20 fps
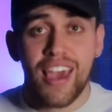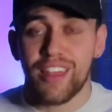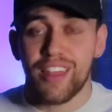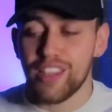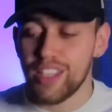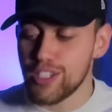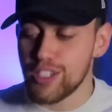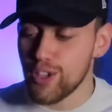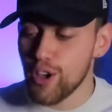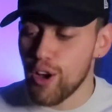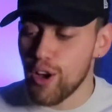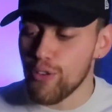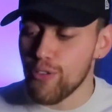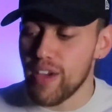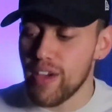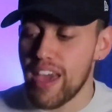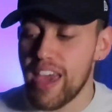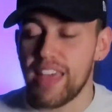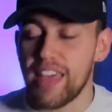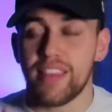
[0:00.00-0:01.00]
this off
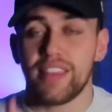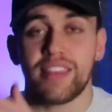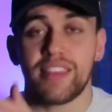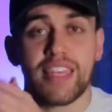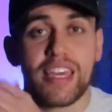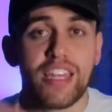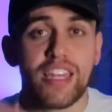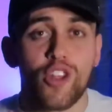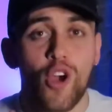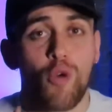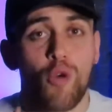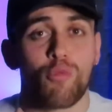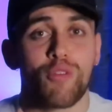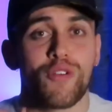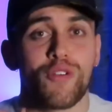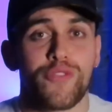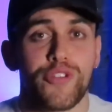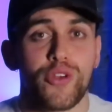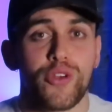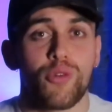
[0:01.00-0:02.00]
and then
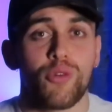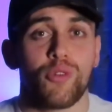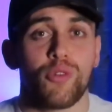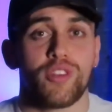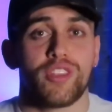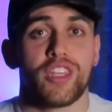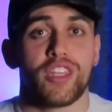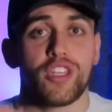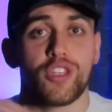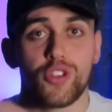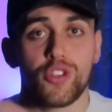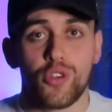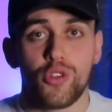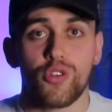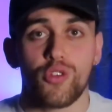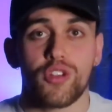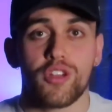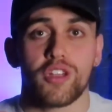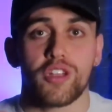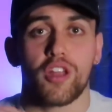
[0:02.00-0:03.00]
reveal the
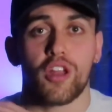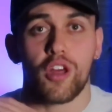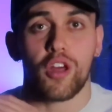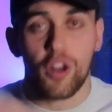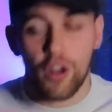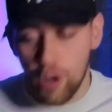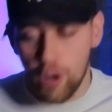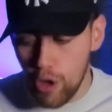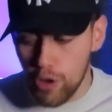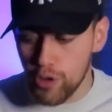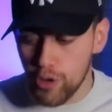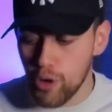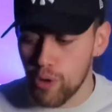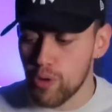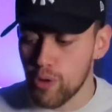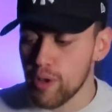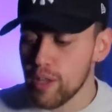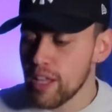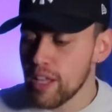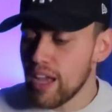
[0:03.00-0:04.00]
Union logo.